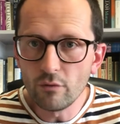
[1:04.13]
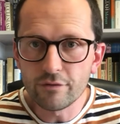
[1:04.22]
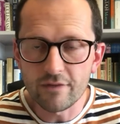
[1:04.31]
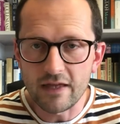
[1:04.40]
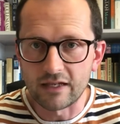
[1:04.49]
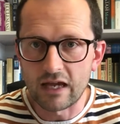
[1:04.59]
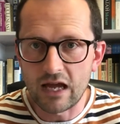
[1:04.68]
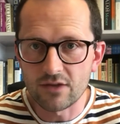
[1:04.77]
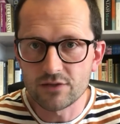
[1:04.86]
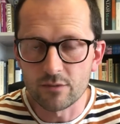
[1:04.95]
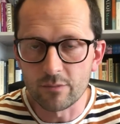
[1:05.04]
thing
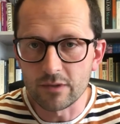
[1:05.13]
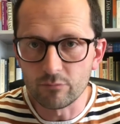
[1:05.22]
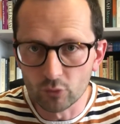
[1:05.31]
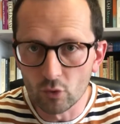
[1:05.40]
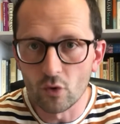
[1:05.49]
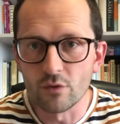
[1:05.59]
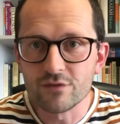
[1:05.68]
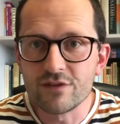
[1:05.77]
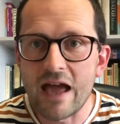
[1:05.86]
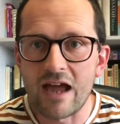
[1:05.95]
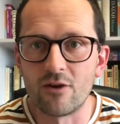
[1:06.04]
had to be brought
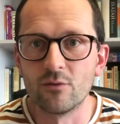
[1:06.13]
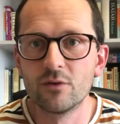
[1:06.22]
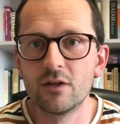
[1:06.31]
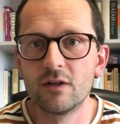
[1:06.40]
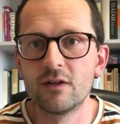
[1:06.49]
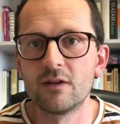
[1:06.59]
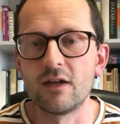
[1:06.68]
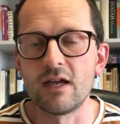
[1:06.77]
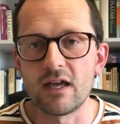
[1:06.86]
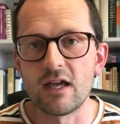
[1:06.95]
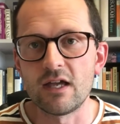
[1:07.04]
down.
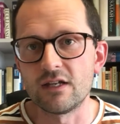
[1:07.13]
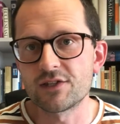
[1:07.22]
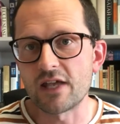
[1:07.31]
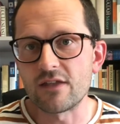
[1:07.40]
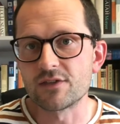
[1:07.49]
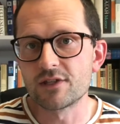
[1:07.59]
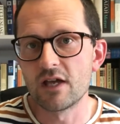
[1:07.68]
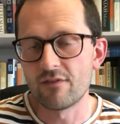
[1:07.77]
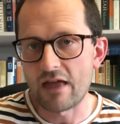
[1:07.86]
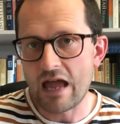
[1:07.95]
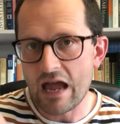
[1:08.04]
In a sense,
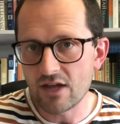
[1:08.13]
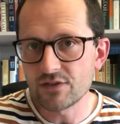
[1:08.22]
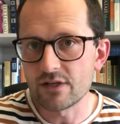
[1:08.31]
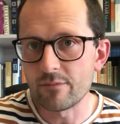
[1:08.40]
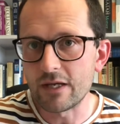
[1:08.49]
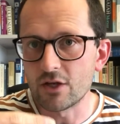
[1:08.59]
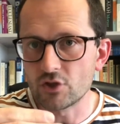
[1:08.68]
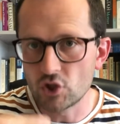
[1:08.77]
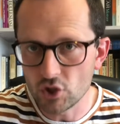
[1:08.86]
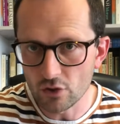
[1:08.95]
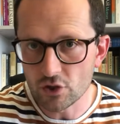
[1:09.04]
there had to be a
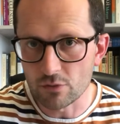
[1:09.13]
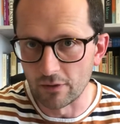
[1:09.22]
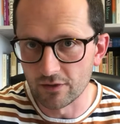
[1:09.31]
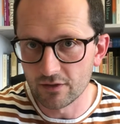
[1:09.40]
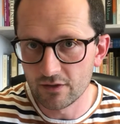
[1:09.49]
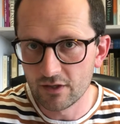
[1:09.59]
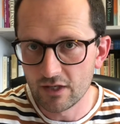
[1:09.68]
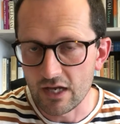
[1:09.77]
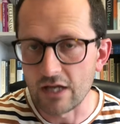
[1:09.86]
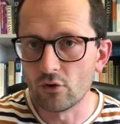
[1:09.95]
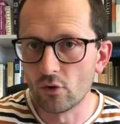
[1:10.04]
judgment
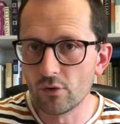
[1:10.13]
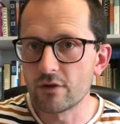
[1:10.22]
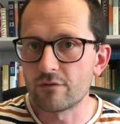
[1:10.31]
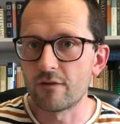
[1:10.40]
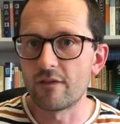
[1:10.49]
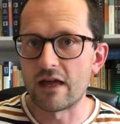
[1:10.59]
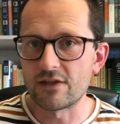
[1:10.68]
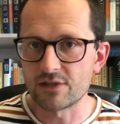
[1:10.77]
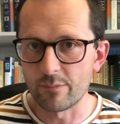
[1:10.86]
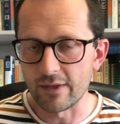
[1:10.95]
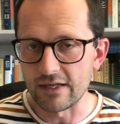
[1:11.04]
in order for there to
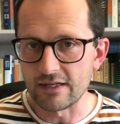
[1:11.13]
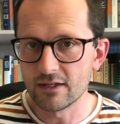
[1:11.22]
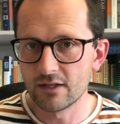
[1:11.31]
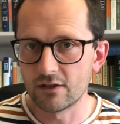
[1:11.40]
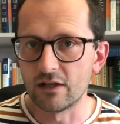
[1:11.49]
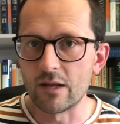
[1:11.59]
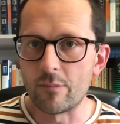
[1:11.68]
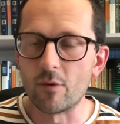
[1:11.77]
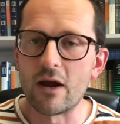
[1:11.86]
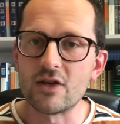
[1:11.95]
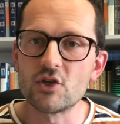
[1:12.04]
be
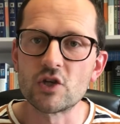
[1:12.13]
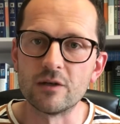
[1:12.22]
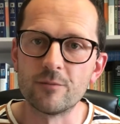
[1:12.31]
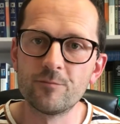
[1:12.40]
liberation.